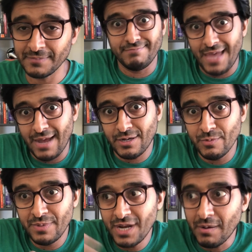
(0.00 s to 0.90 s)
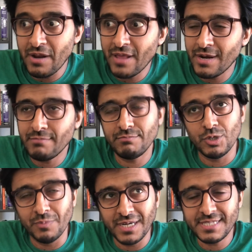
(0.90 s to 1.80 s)
That could be done. And then you
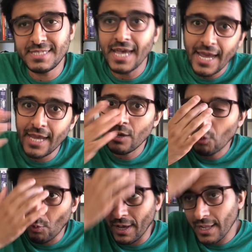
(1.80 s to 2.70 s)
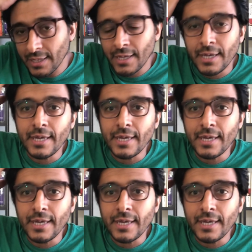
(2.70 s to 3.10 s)
might say, well,